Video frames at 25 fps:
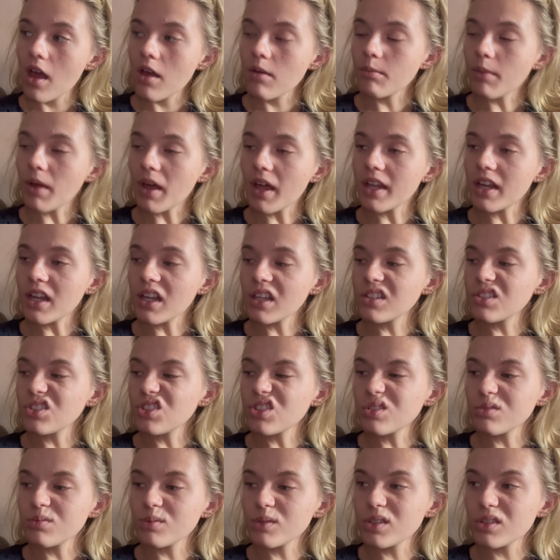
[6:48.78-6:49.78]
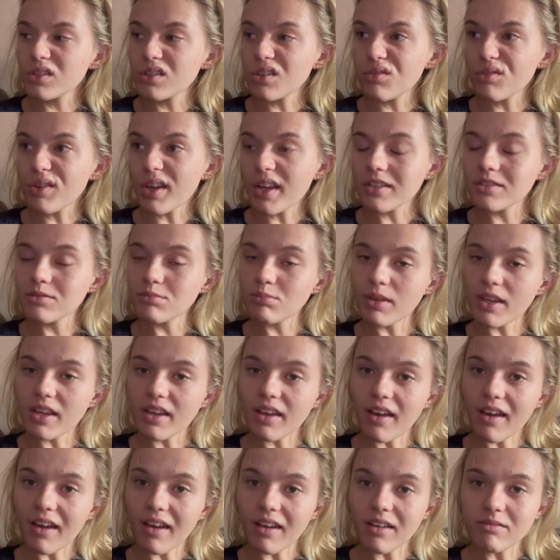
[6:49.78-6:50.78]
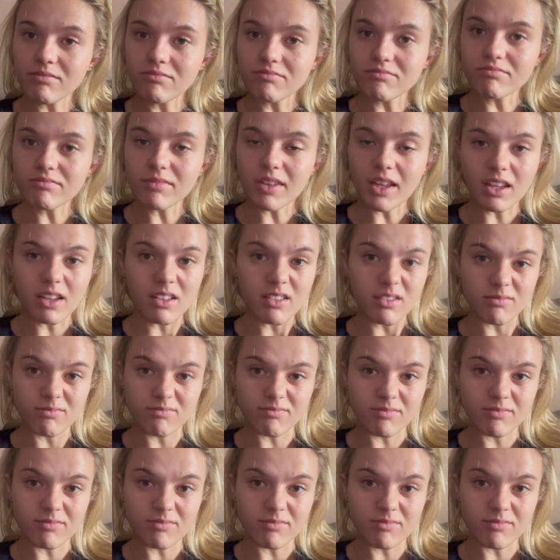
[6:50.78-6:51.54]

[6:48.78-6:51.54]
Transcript: But it's just been so nice being at like